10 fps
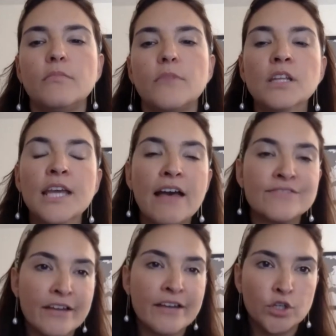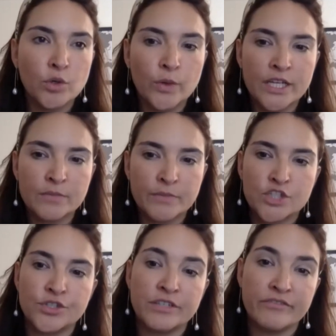they have several
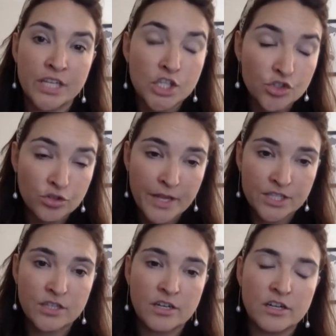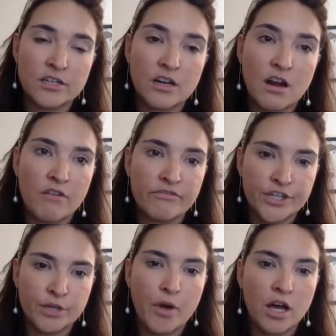administrative instruments that are
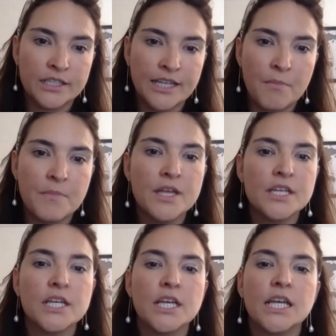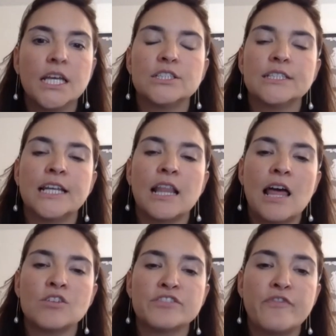conferred upon them that
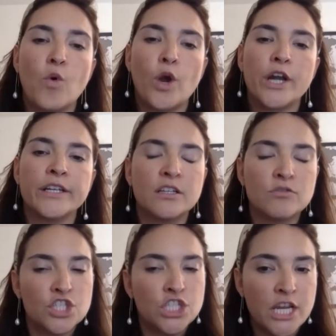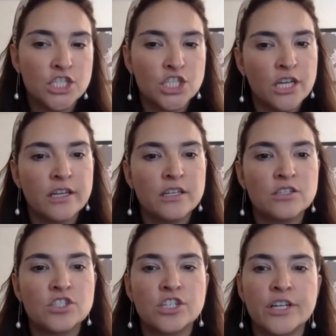allows for negotiation and
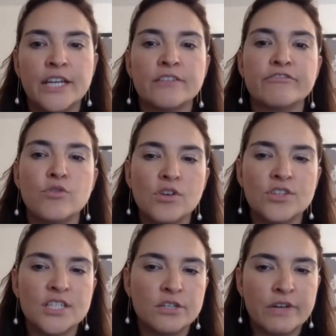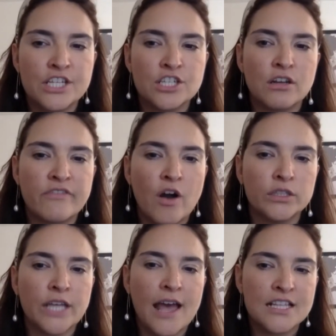ensuring full consideration of
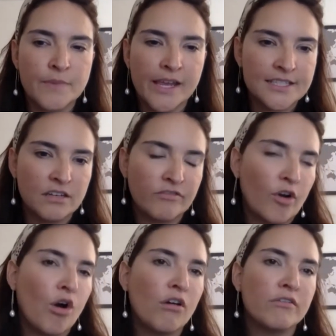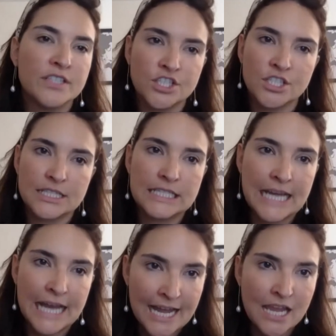all the aspects involved, such as
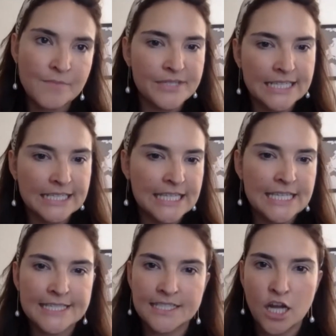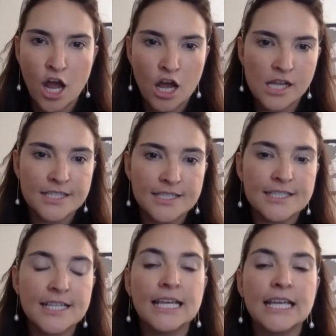time, techniques, and
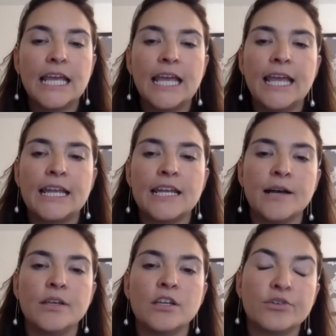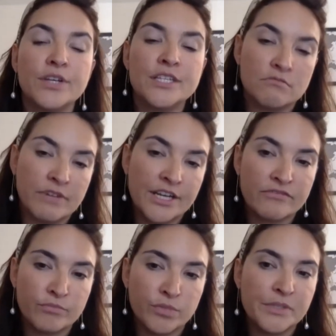costs, and increased rate
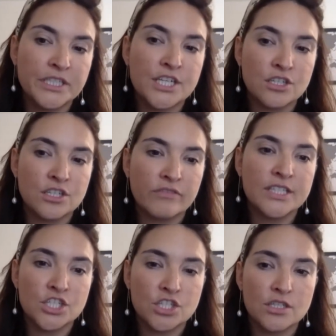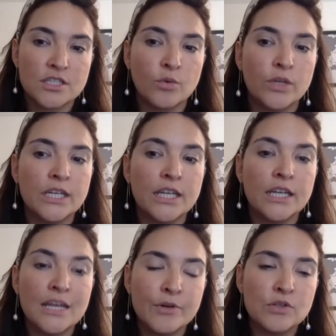of implementation of decisions. So it
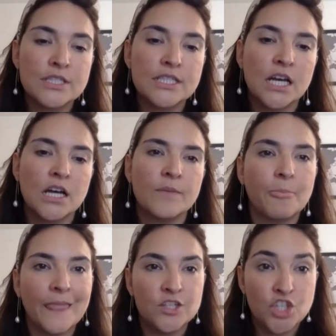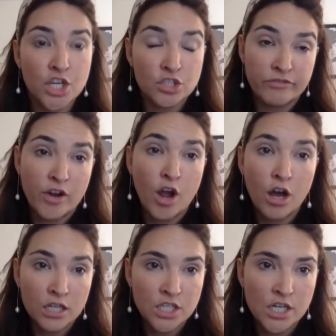enables a change of
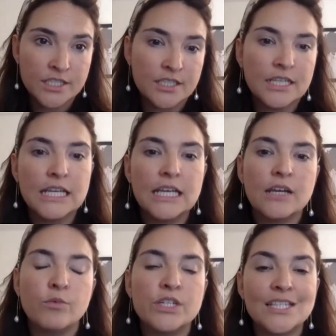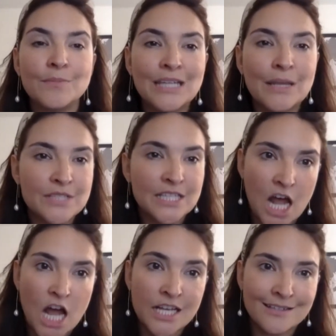conduct, which sometimes is
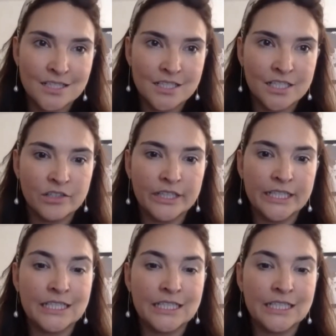not necessarily